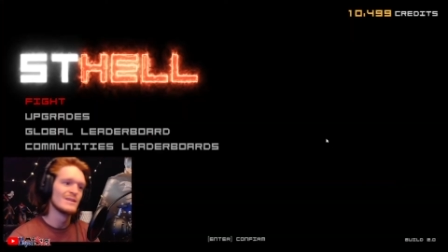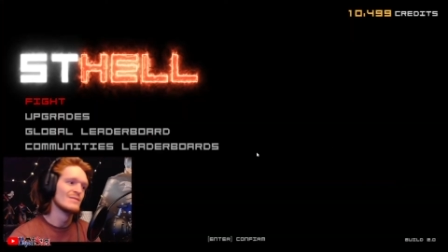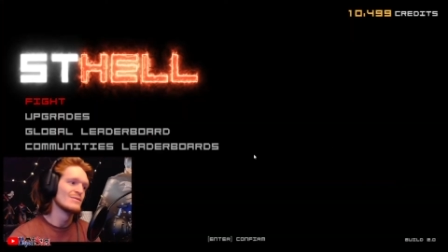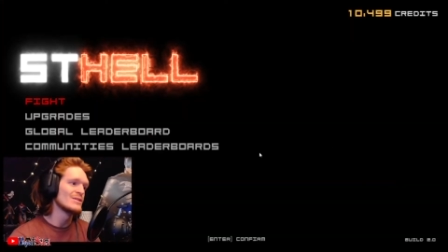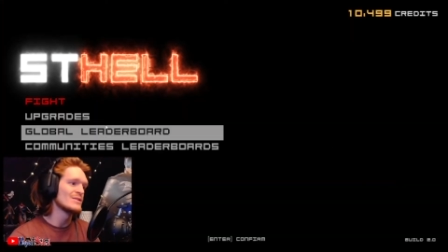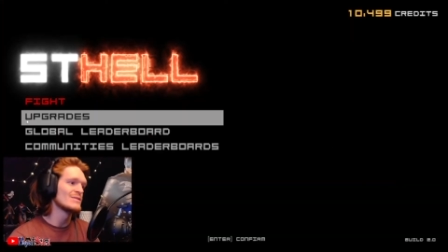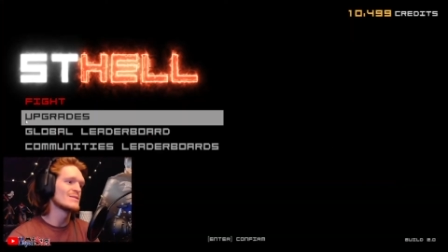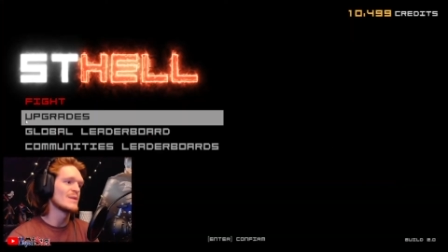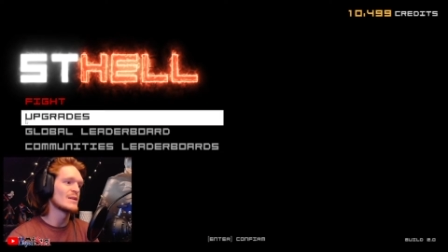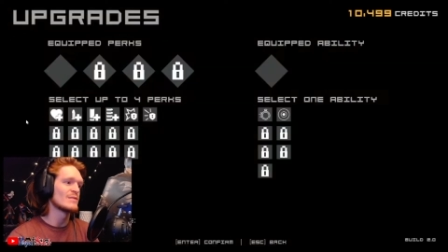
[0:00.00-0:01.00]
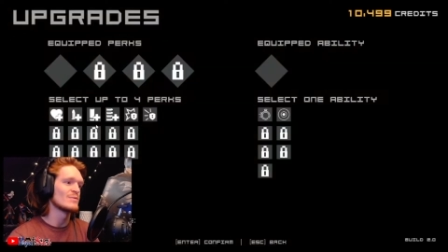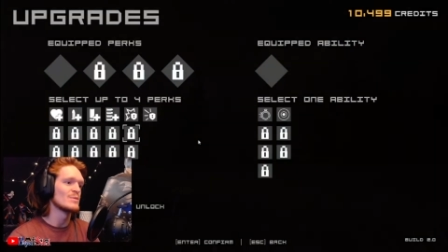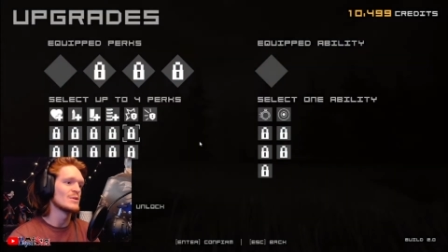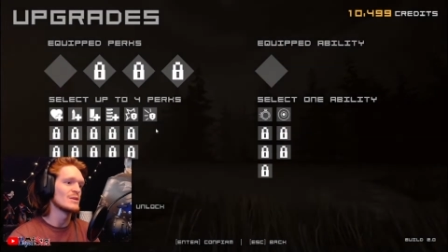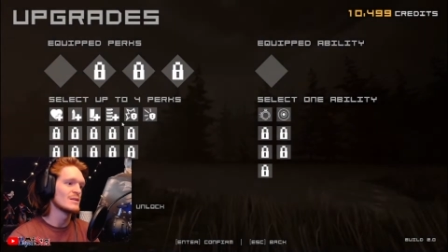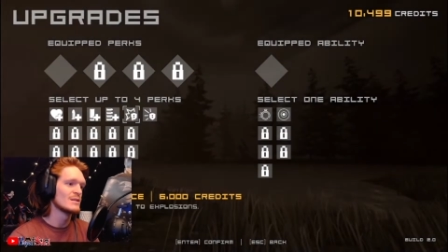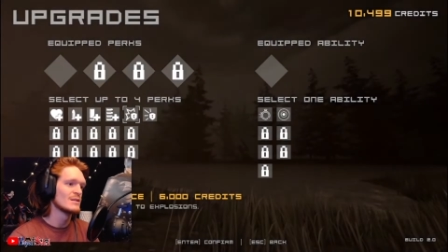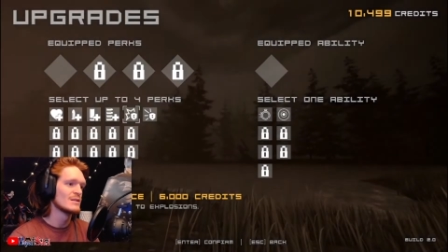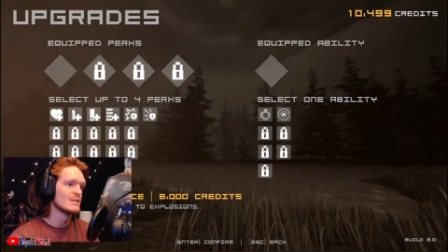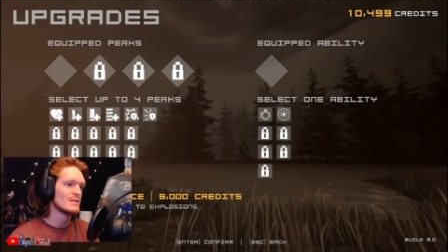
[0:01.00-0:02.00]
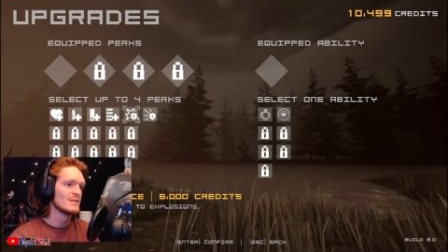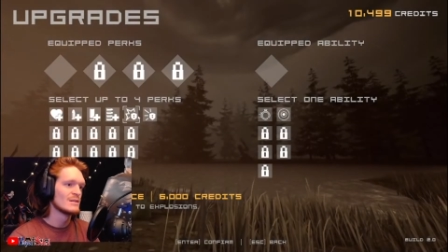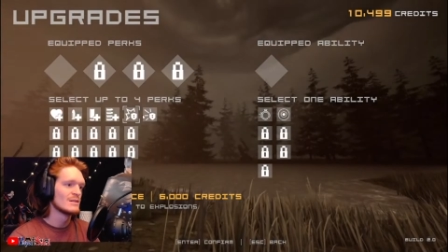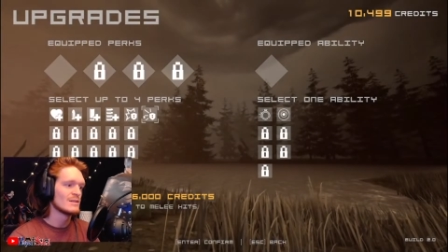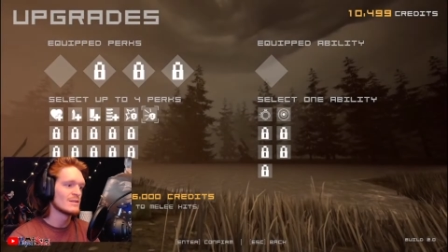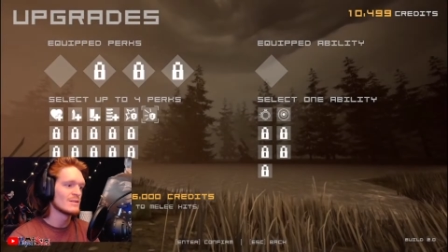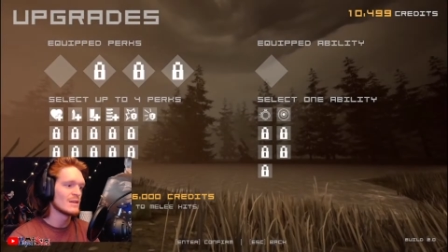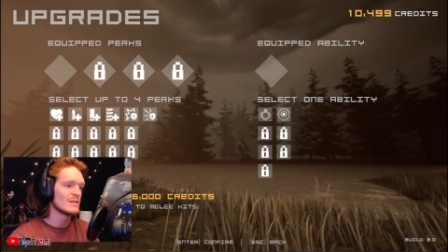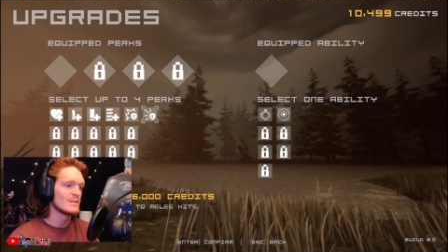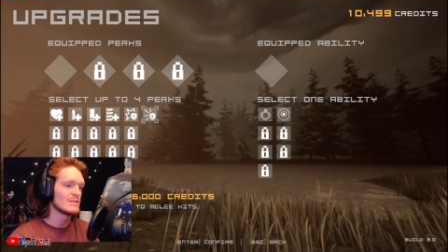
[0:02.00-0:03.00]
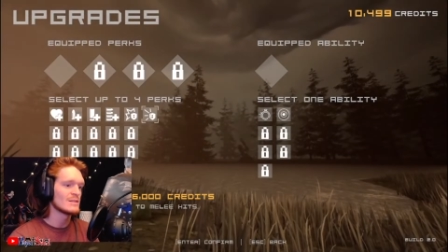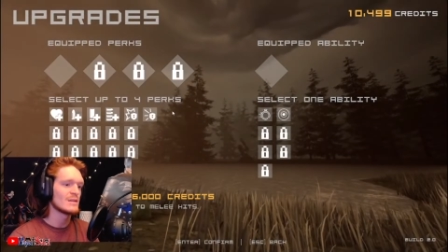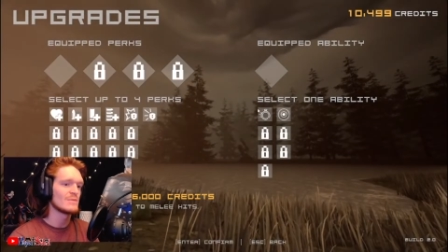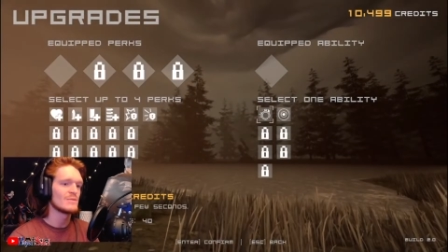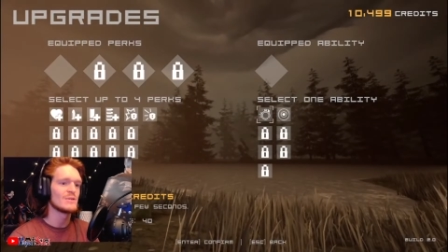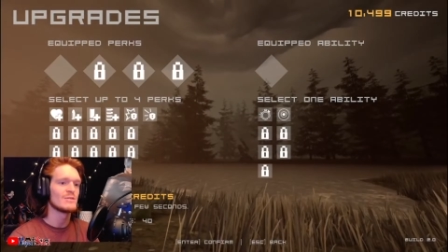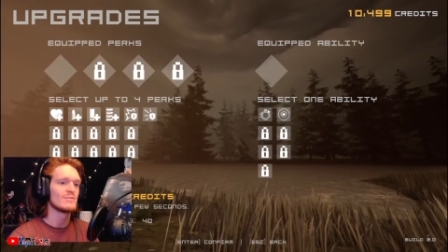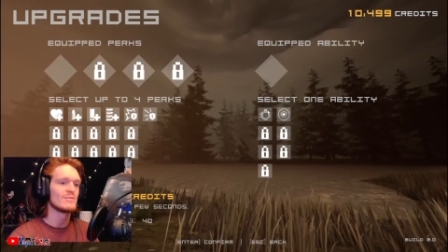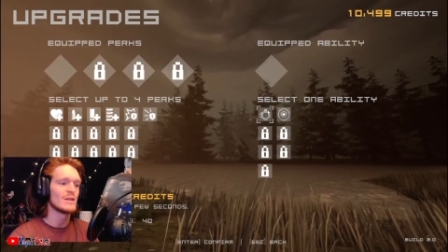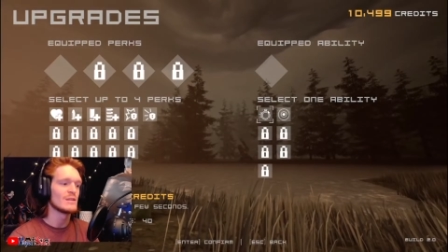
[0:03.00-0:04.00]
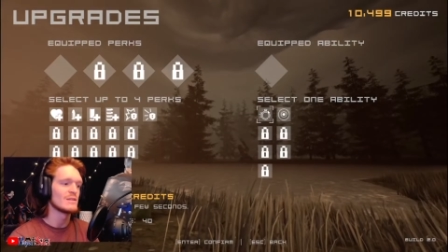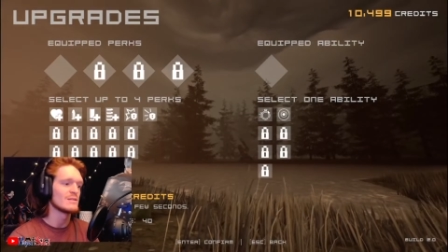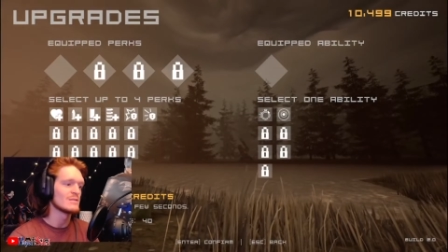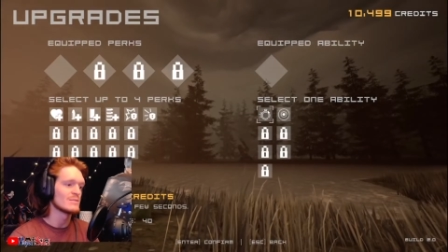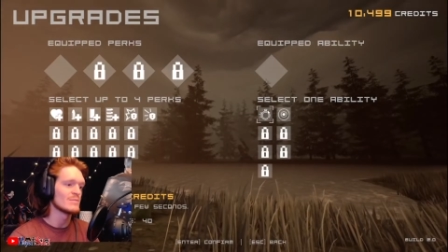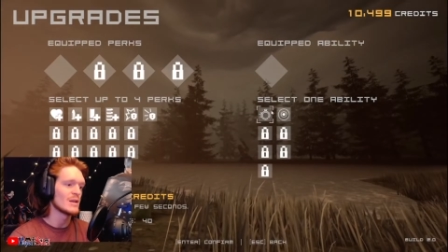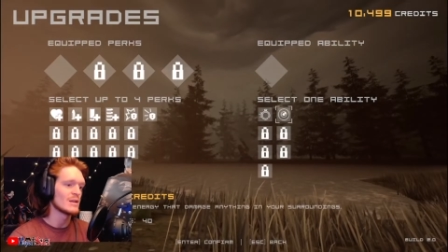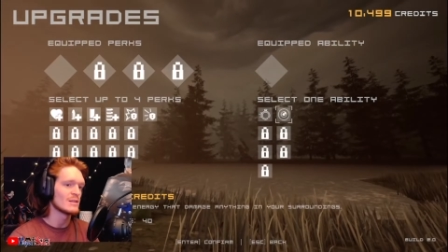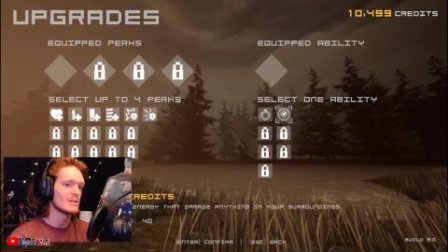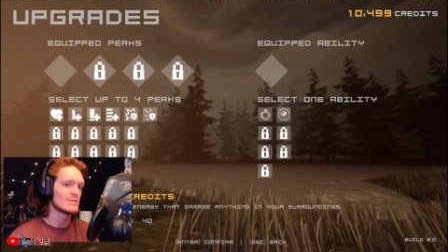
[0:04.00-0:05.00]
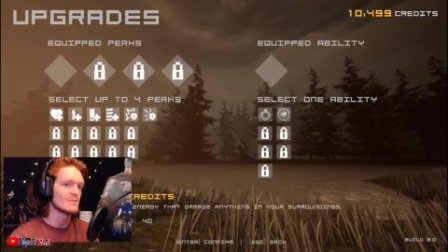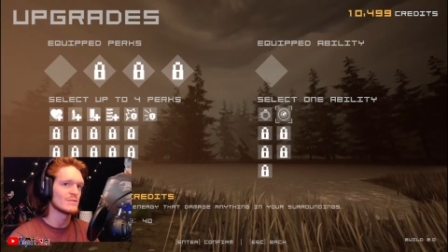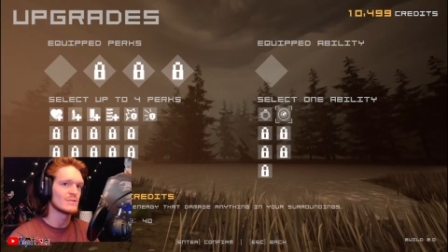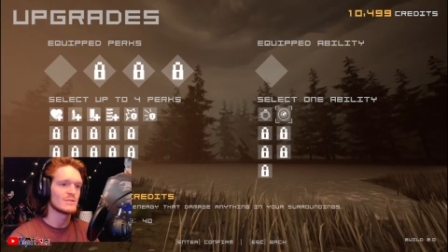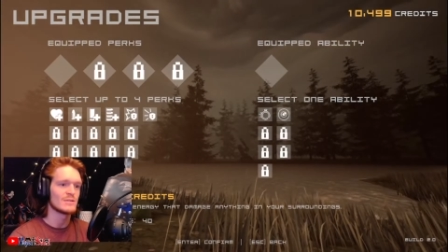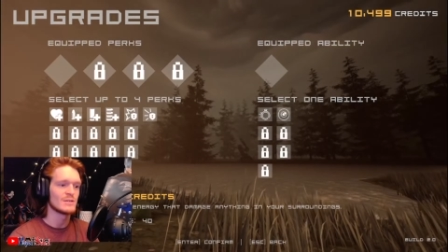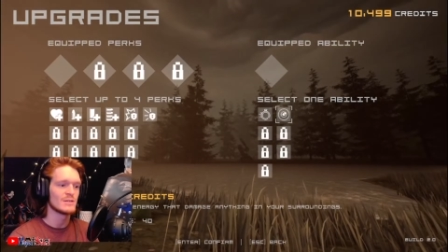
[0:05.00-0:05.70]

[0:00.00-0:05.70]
What do you expect from me? Okay, there's got to be no way that there's backlash for this, right?